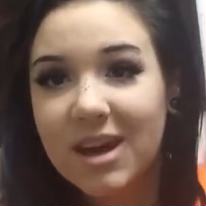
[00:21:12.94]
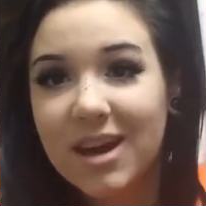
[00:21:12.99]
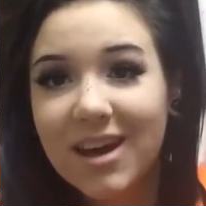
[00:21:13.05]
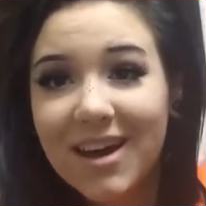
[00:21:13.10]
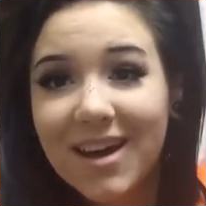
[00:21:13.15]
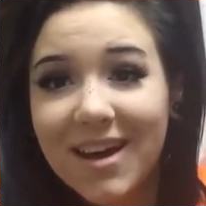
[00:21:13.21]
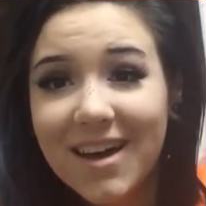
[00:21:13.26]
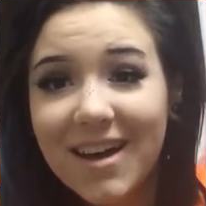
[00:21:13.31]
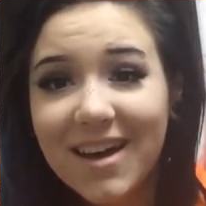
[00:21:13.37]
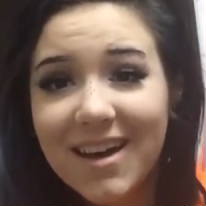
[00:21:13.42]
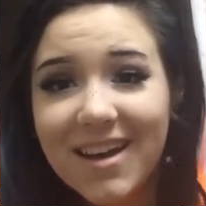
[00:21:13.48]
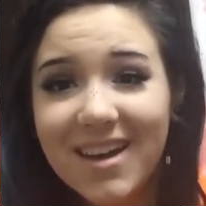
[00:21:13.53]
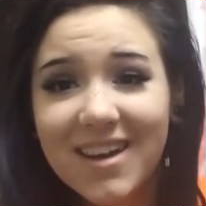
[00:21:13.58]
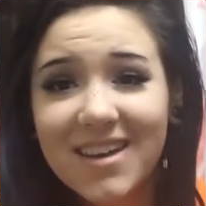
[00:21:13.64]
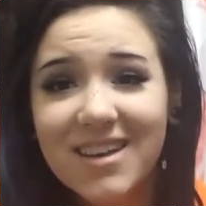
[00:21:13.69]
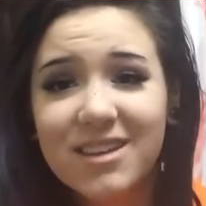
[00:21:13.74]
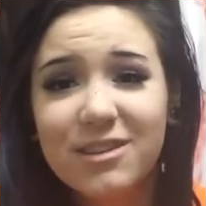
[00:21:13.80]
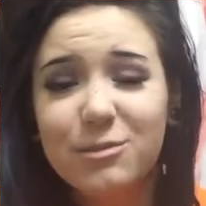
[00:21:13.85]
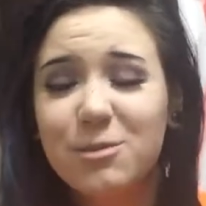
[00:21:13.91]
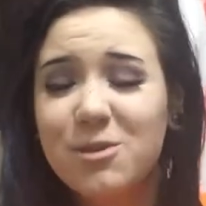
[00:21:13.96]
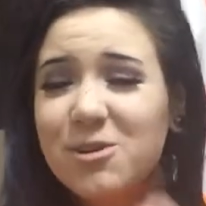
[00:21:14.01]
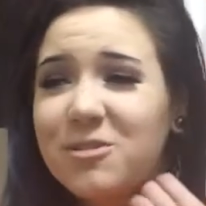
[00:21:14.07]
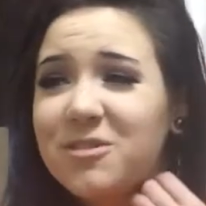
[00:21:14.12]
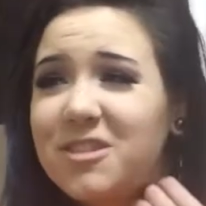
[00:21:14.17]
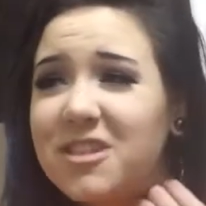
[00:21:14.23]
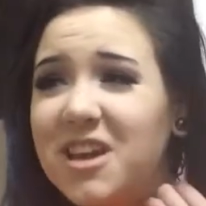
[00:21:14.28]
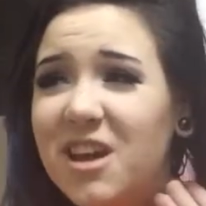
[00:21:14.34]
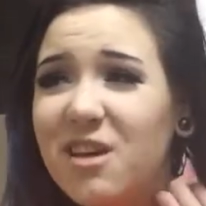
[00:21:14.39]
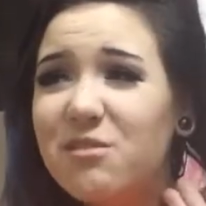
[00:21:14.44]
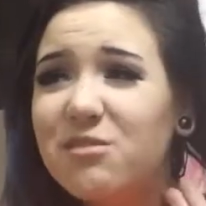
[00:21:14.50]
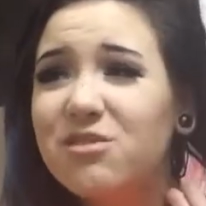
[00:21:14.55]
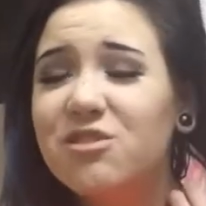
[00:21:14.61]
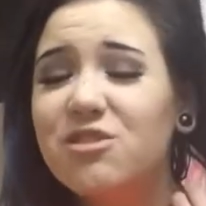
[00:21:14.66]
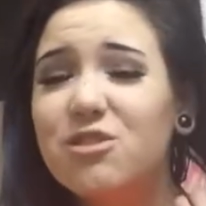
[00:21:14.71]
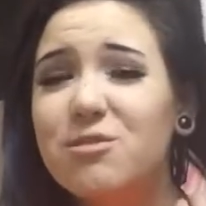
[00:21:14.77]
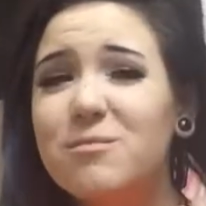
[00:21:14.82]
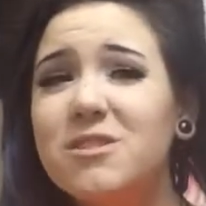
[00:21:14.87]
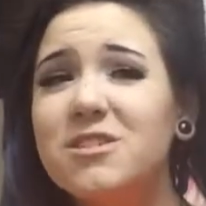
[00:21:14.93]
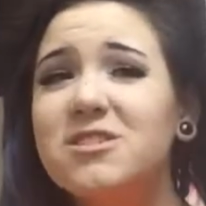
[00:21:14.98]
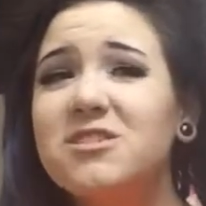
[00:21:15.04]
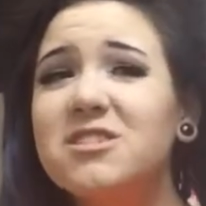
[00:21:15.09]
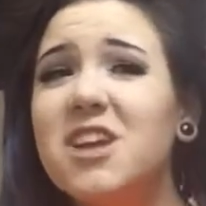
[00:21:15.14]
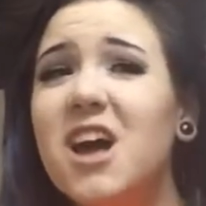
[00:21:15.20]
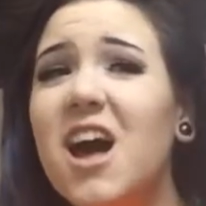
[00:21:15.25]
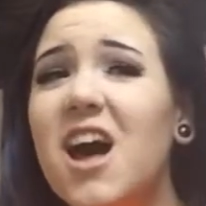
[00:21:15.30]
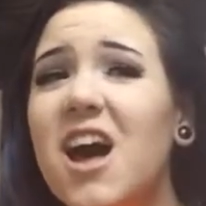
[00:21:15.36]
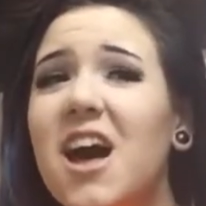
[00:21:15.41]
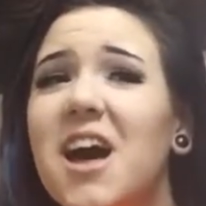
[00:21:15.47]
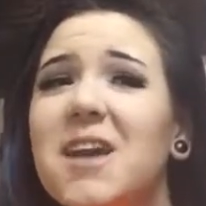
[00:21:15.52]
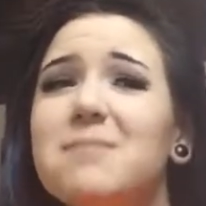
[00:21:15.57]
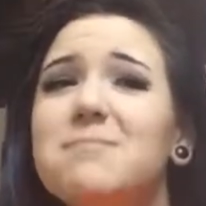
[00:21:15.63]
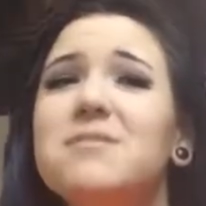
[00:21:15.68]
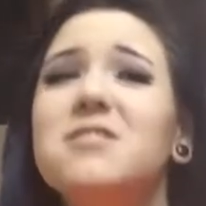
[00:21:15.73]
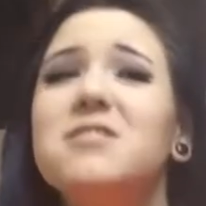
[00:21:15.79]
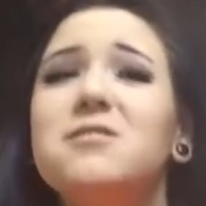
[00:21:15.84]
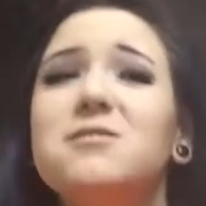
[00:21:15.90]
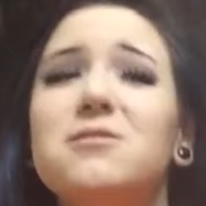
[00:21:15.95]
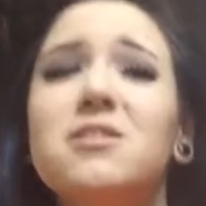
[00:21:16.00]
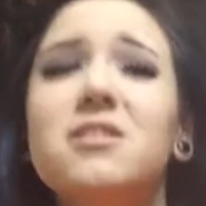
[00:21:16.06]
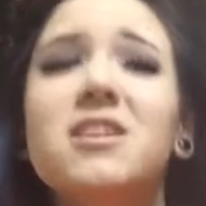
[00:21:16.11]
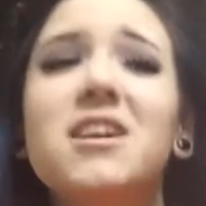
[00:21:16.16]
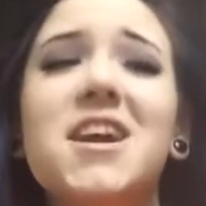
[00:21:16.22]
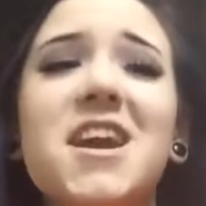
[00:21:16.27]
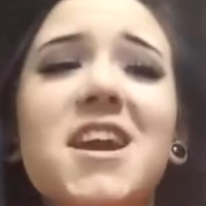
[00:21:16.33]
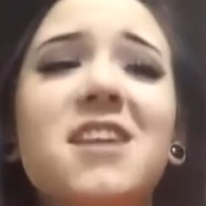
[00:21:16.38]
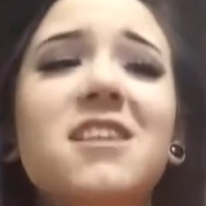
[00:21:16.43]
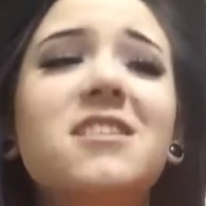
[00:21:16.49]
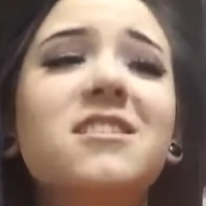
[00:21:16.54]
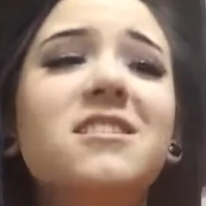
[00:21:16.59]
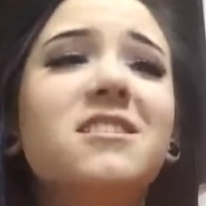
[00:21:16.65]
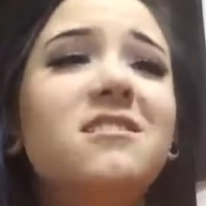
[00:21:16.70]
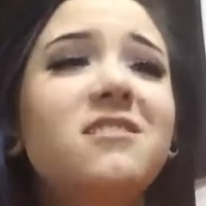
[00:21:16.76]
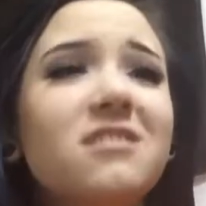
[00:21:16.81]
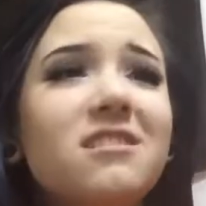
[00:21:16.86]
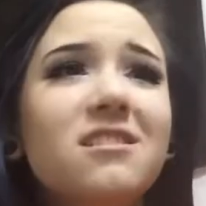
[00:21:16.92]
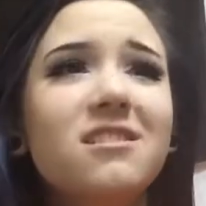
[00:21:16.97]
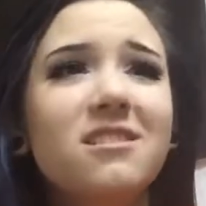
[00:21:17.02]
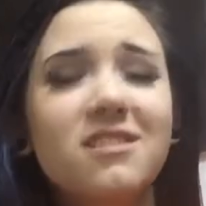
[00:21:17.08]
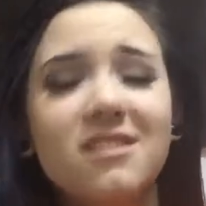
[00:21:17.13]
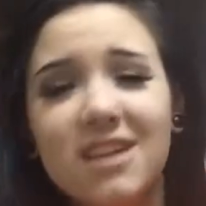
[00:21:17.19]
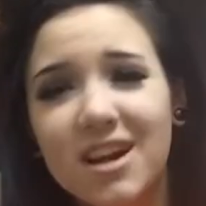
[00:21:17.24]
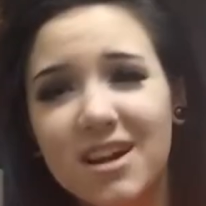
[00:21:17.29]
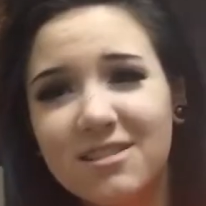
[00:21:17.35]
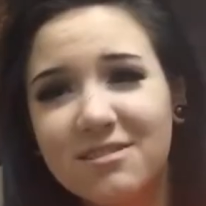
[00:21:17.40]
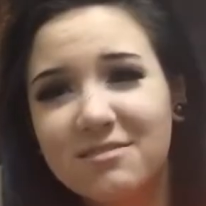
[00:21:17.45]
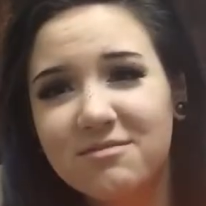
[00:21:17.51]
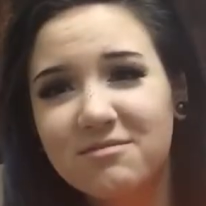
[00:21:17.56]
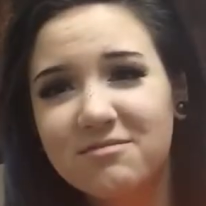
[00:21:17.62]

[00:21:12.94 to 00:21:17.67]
Because we only have so much time to do your hair.